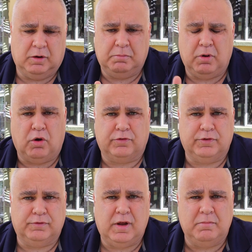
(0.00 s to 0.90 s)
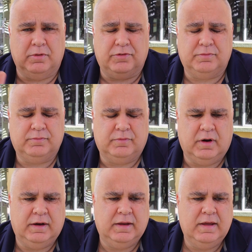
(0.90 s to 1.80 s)
blocks of numbers,
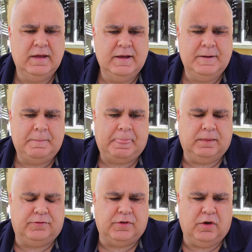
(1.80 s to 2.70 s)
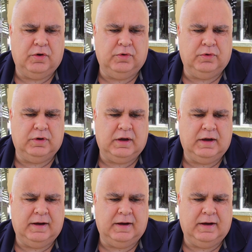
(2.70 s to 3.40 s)
right? So